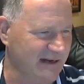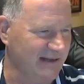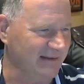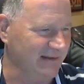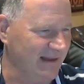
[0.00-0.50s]
done
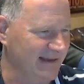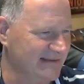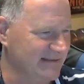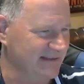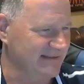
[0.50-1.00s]
it in the
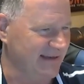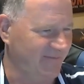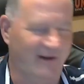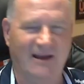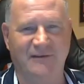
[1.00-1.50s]
last, let's say,
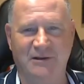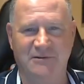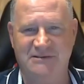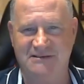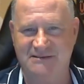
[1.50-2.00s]
5
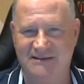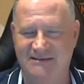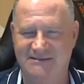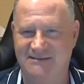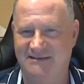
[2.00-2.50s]
years,
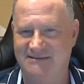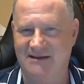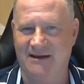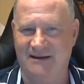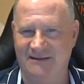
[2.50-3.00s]
that's
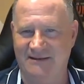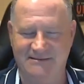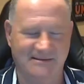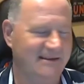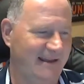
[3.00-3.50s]
not in
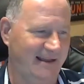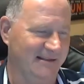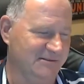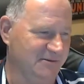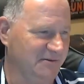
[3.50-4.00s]
this
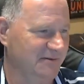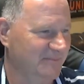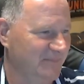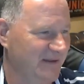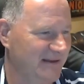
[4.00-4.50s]
answer.
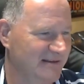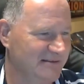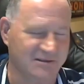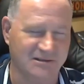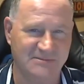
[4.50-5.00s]

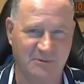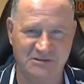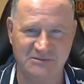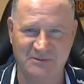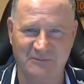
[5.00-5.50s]
So this
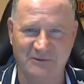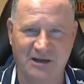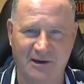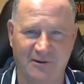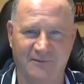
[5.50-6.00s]
person's been
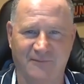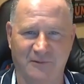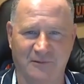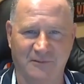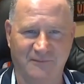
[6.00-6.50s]
retired
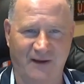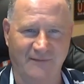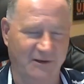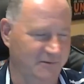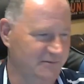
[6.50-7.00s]
for
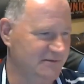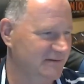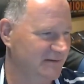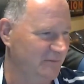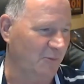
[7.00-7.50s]
5 years
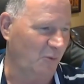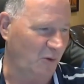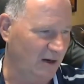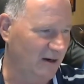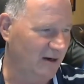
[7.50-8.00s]
or
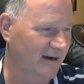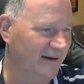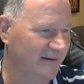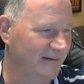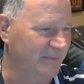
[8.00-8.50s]
more,
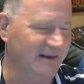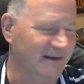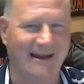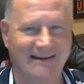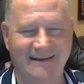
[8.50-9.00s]
but
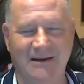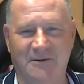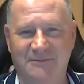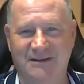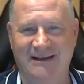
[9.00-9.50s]
not, the
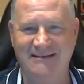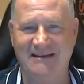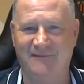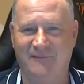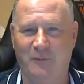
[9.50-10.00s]

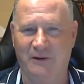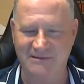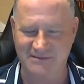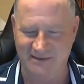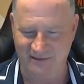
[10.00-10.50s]

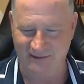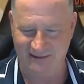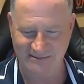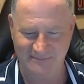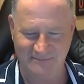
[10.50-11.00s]
1940s like you
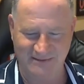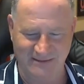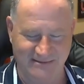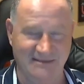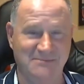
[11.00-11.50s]
like
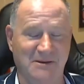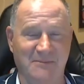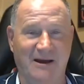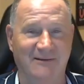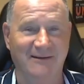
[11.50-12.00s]
to tease me
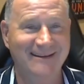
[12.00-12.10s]
about.